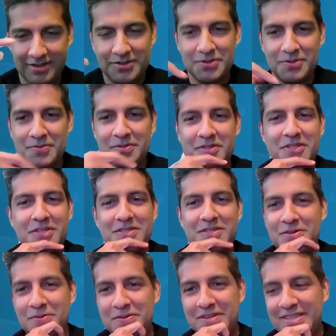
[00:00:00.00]
So
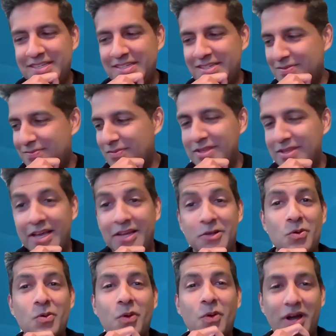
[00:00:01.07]
you kind of, how do you
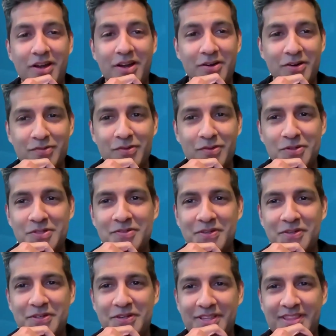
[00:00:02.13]
acquire, first of
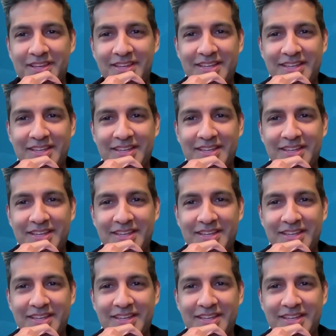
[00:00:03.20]
all, I think